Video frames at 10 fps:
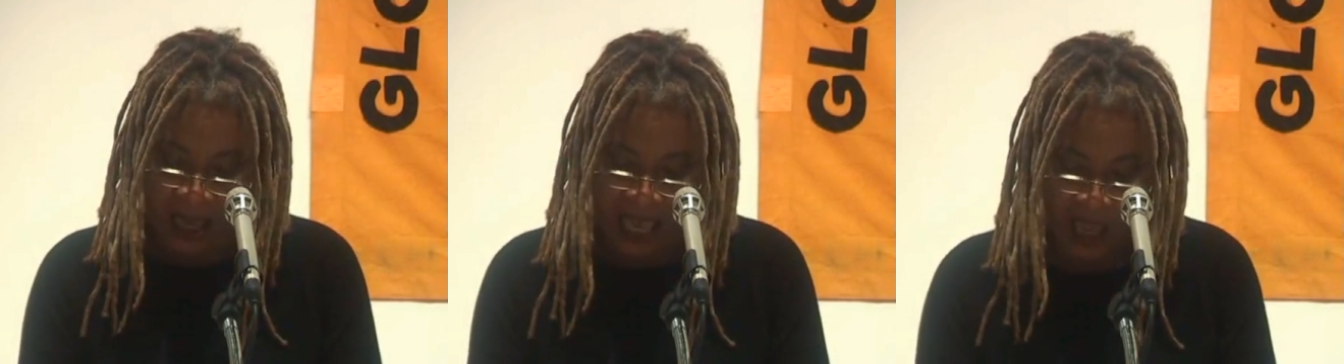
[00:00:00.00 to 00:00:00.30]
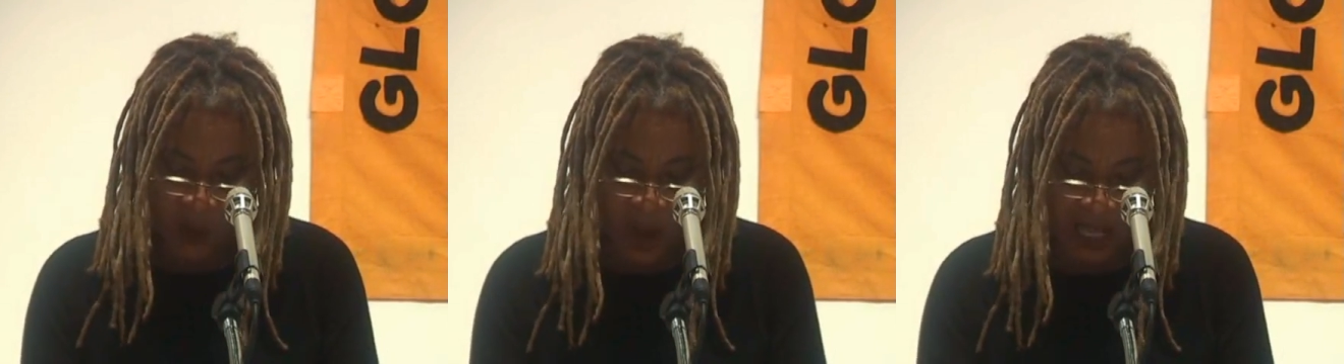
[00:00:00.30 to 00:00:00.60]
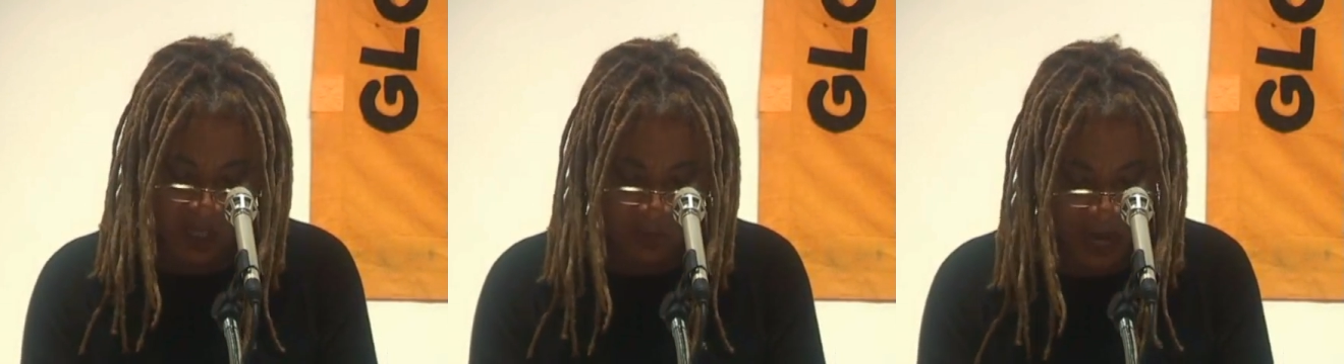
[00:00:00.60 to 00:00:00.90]
He
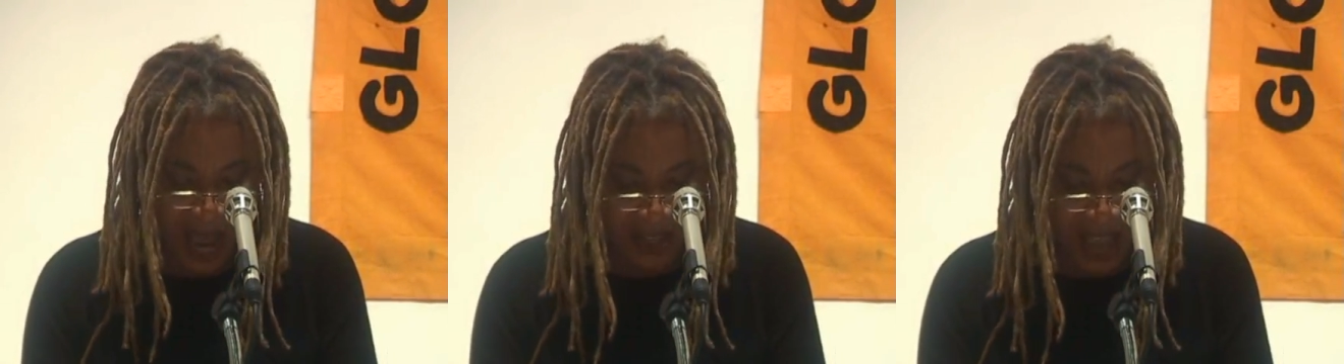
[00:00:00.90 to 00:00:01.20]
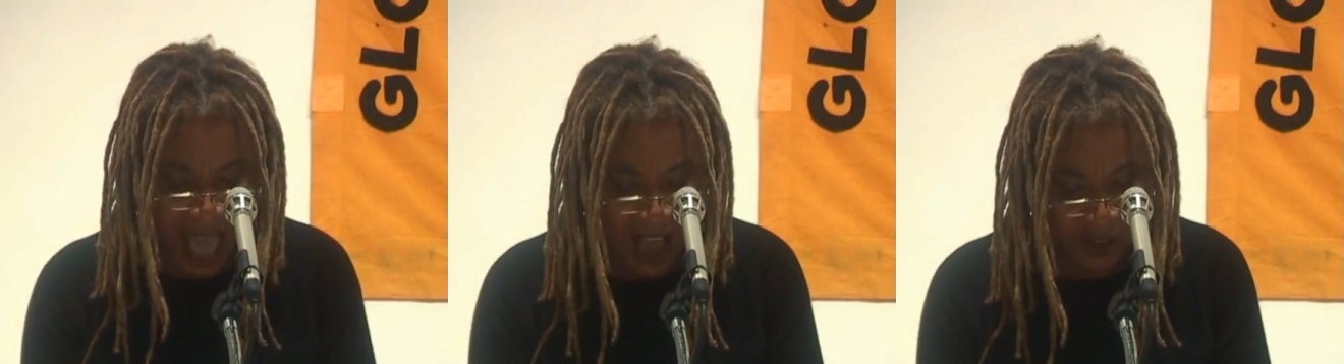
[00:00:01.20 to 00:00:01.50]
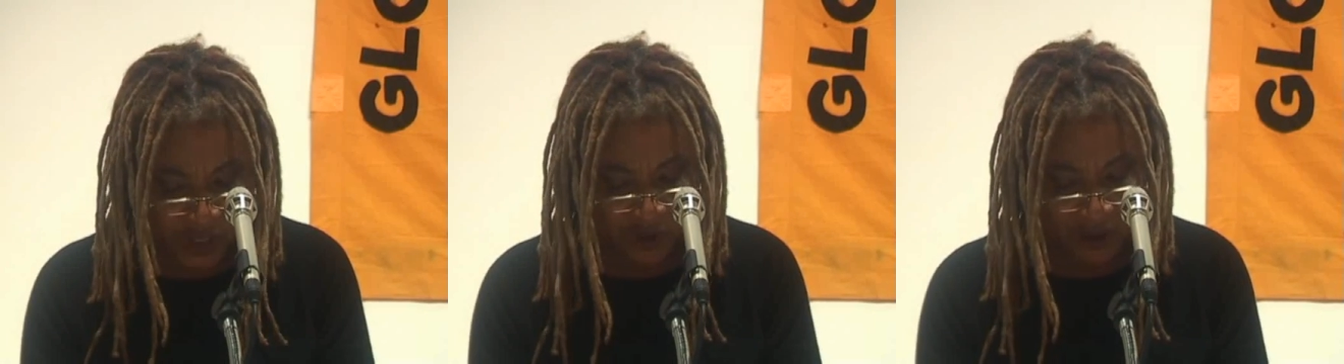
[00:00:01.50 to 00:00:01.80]
was put under
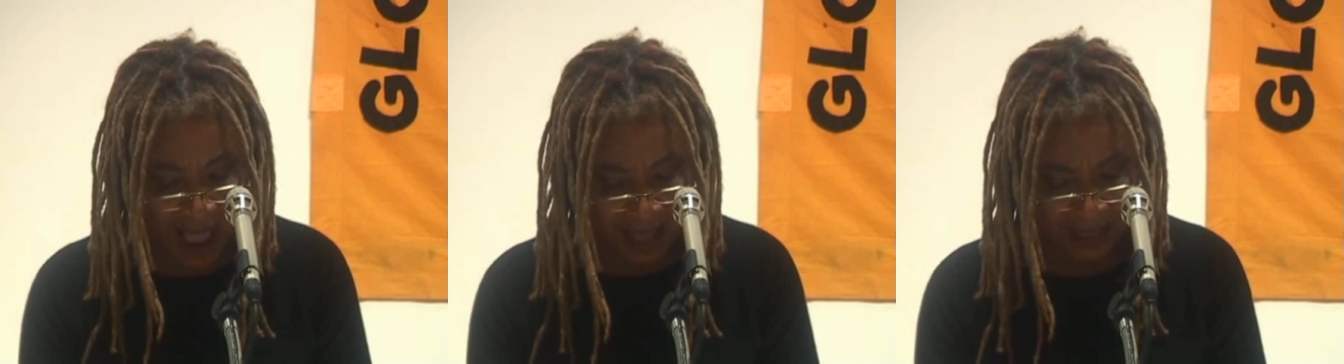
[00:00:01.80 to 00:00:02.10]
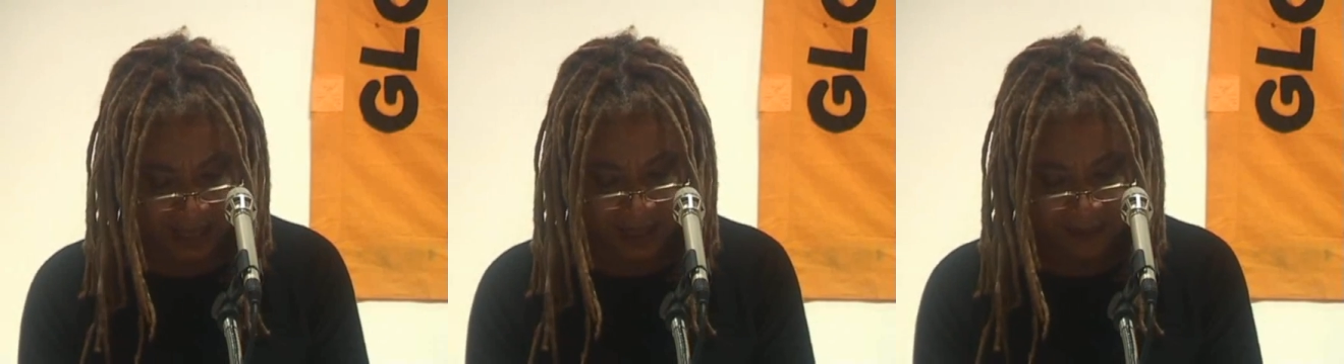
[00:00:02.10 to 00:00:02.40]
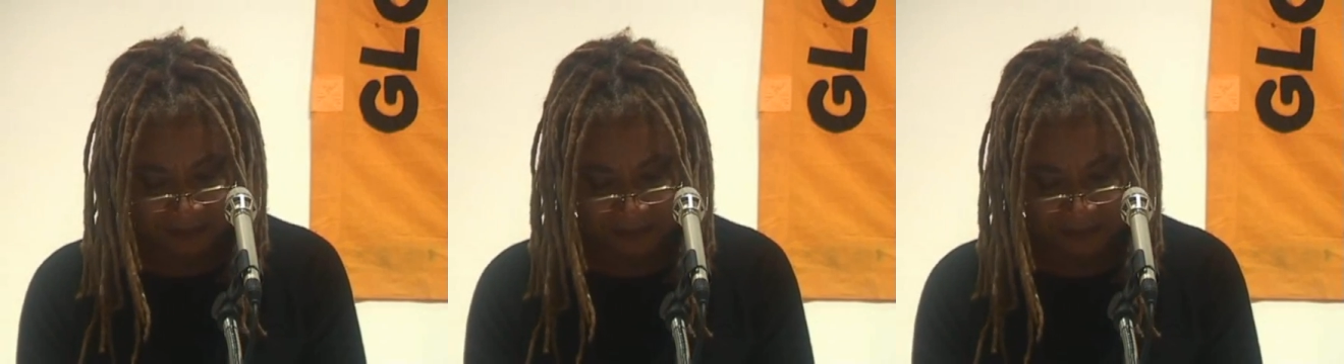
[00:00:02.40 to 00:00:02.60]
house arrest.